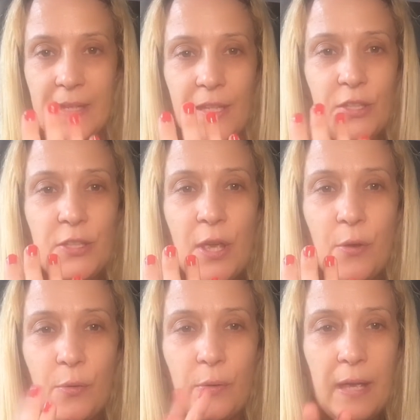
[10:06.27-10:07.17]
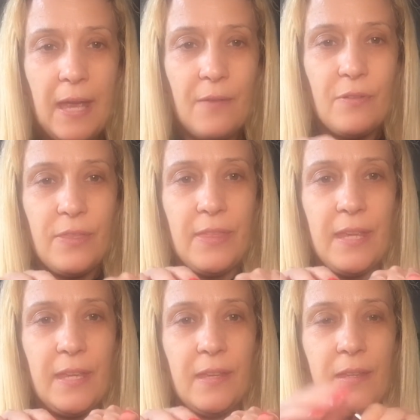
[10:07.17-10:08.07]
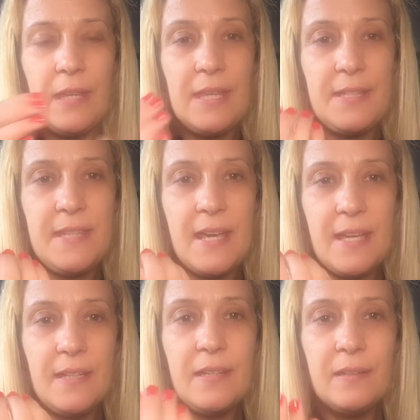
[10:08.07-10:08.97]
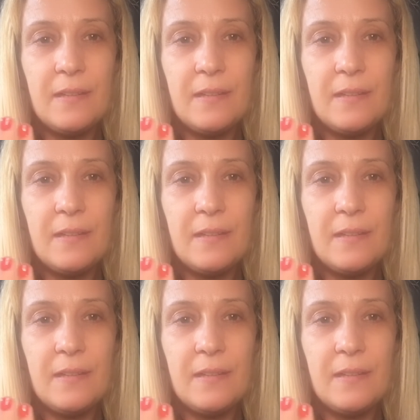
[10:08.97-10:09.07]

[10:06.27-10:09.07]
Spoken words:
So everything is done,